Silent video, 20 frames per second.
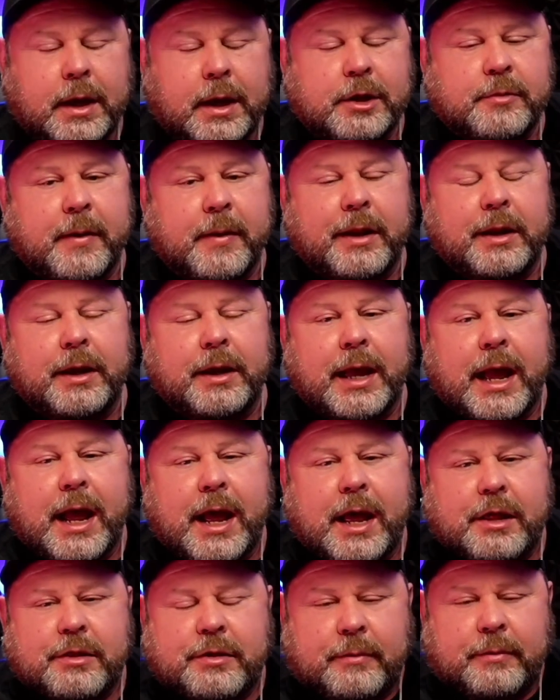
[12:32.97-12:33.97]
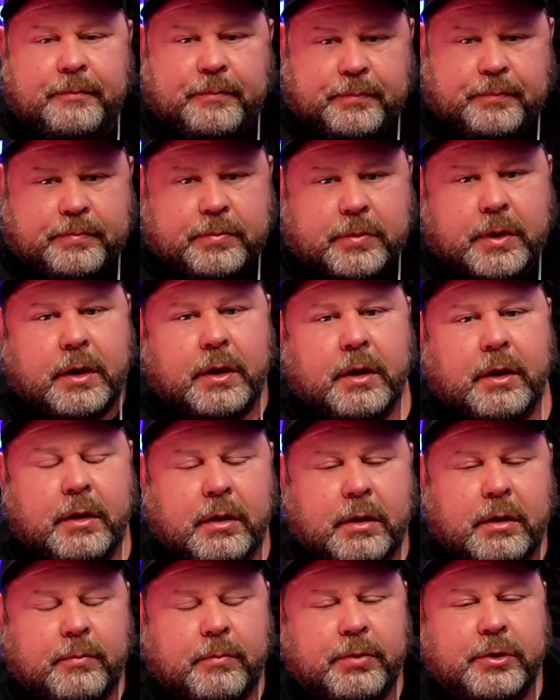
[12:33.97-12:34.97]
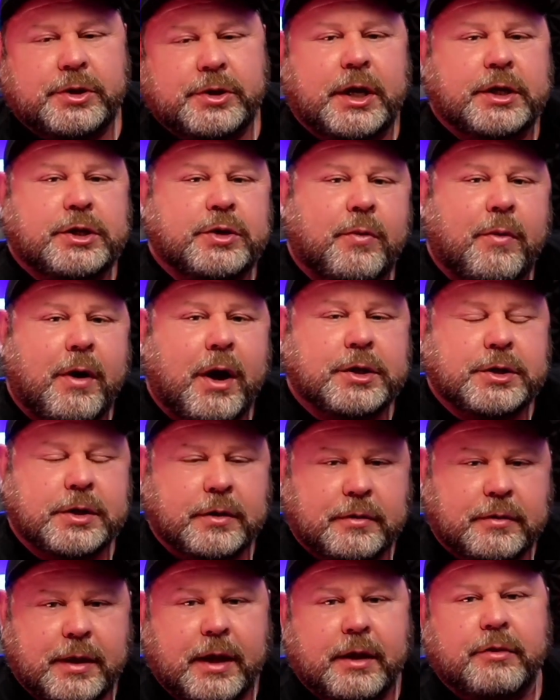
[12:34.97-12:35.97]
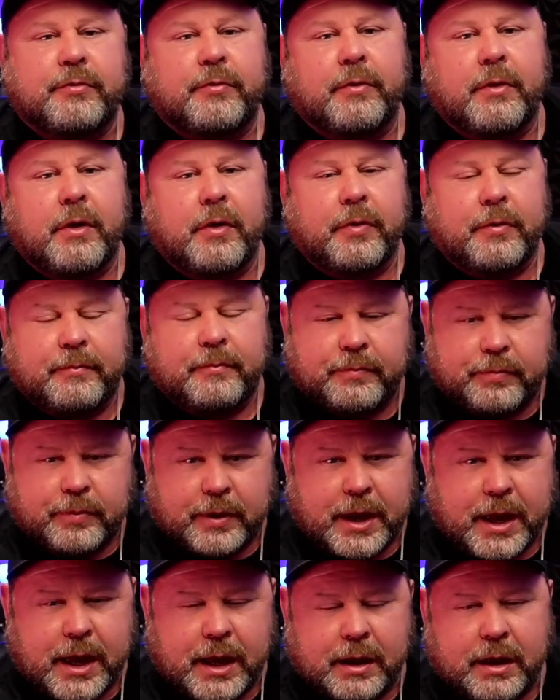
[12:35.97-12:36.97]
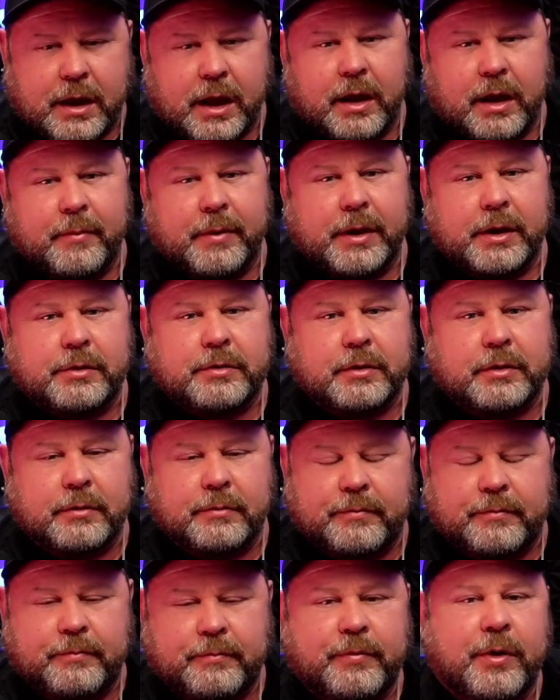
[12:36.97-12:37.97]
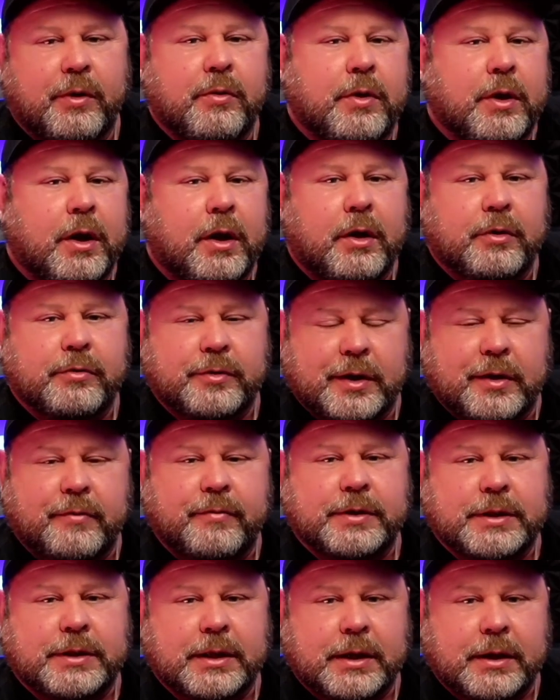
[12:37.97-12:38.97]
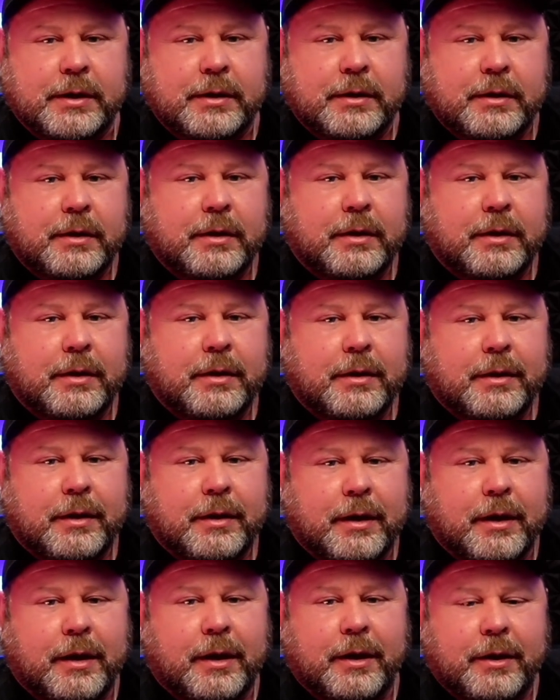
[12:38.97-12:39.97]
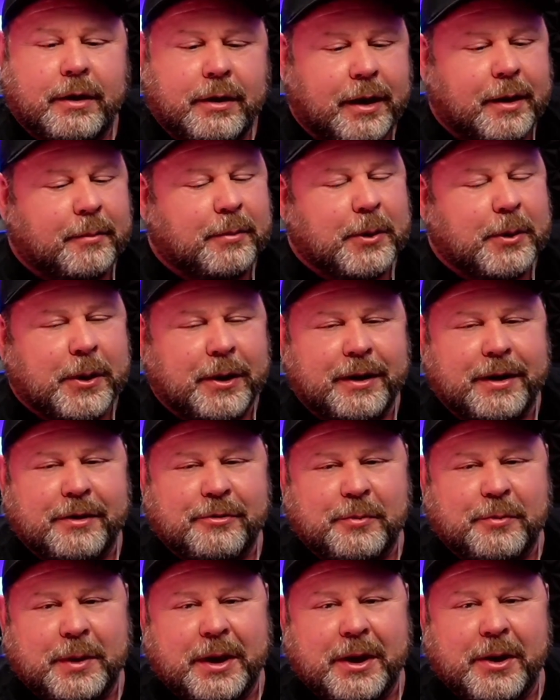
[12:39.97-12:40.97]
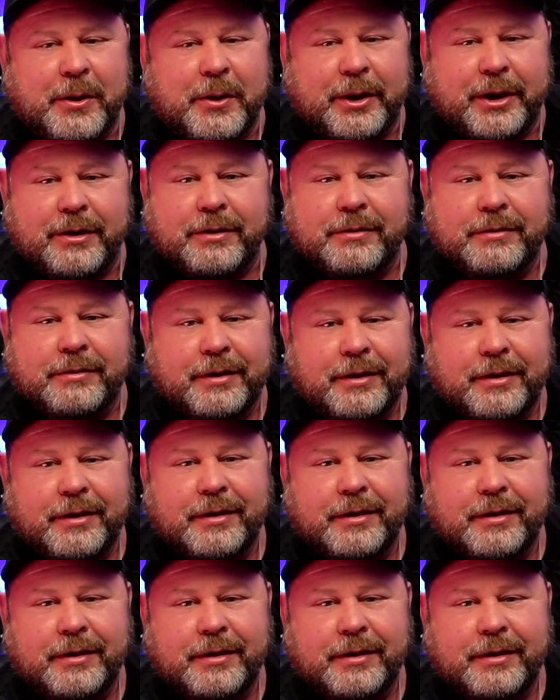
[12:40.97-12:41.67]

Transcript: That's about it, guys. Appreciate you watching. Thanks for all the kind comments and the phone calls and everything. I'm learning as we go here.